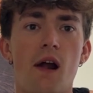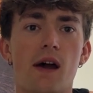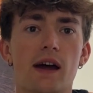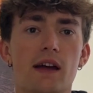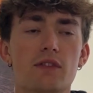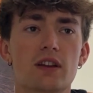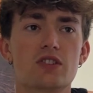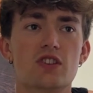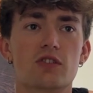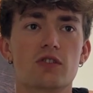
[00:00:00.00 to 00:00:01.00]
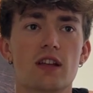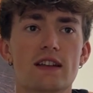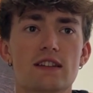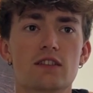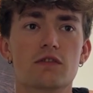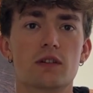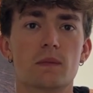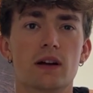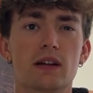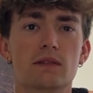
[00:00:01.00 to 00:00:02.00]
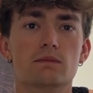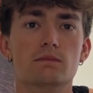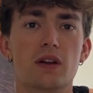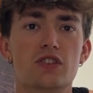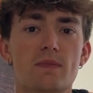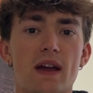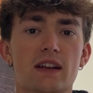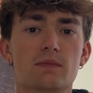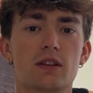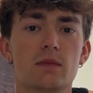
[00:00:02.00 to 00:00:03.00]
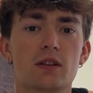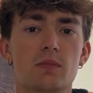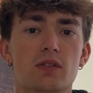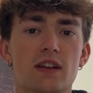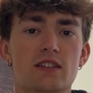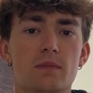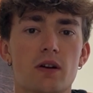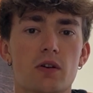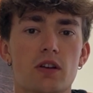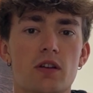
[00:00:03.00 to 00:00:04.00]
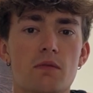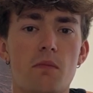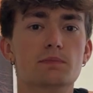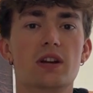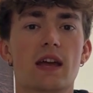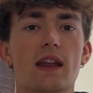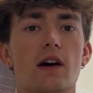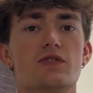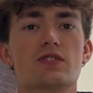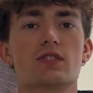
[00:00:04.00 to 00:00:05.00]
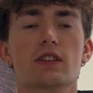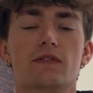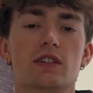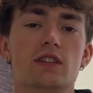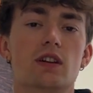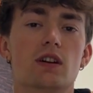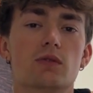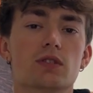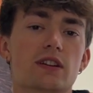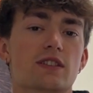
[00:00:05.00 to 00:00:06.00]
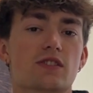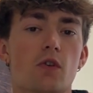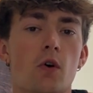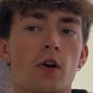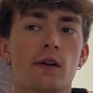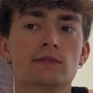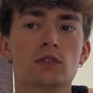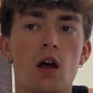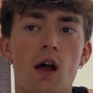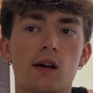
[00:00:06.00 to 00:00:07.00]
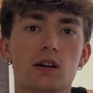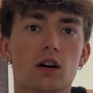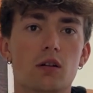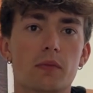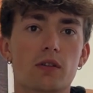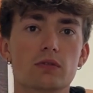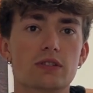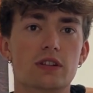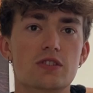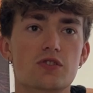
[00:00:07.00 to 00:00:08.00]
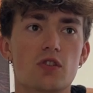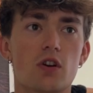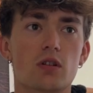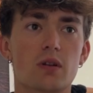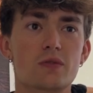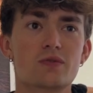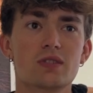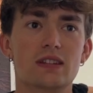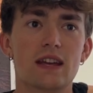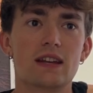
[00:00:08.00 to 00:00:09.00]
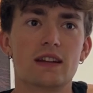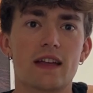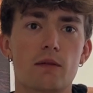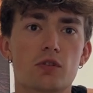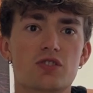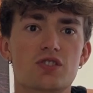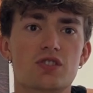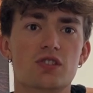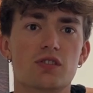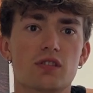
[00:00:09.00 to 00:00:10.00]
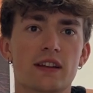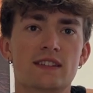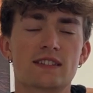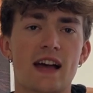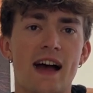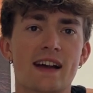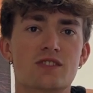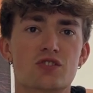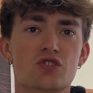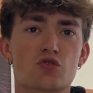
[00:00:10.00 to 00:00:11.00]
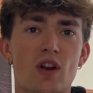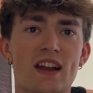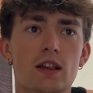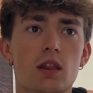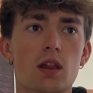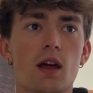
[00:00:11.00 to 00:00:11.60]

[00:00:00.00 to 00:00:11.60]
I'd have like a general idea of like my bench max maybe, but that's about it. But again, I was just lifting to really get sore, um, not really get stronger, but I wasn't really gaining that much like size or strength